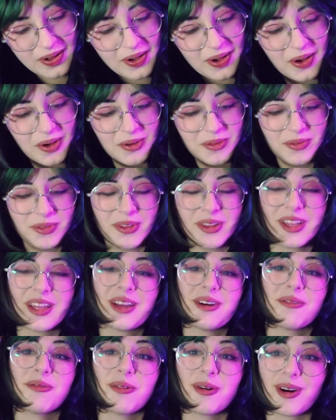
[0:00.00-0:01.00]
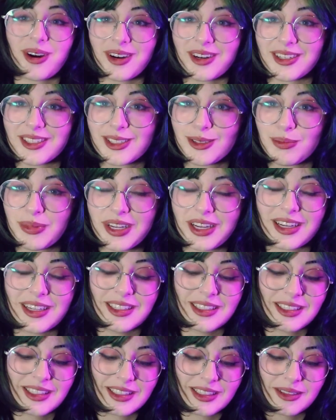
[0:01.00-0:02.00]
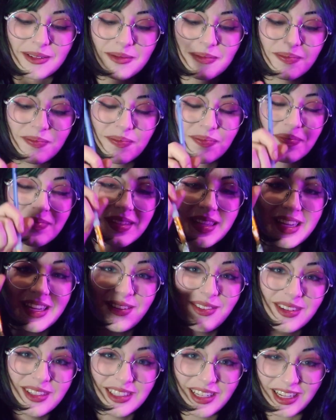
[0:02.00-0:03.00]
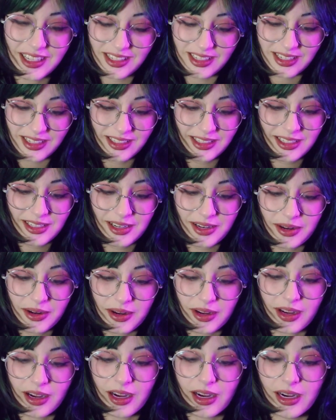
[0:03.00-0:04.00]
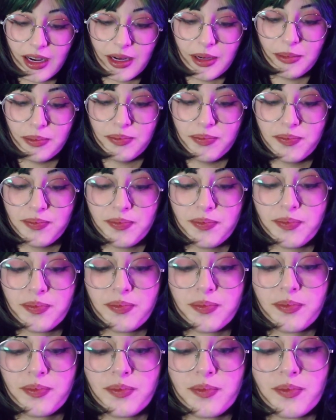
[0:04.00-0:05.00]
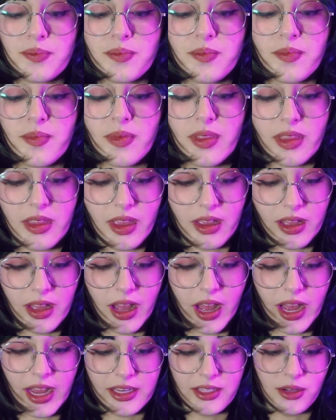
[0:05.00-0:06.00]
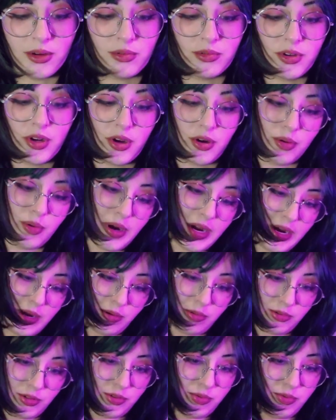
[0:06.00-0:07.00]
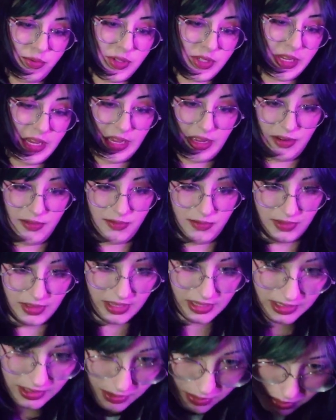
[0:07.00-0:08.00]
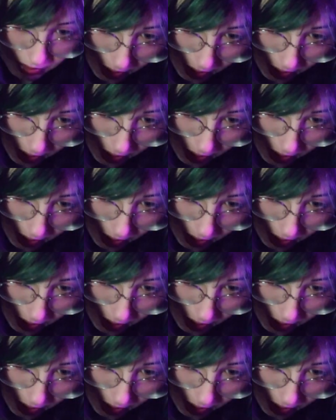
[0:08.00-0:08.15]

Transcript: hopefully it works, because if it doesn't, I don't know how to save this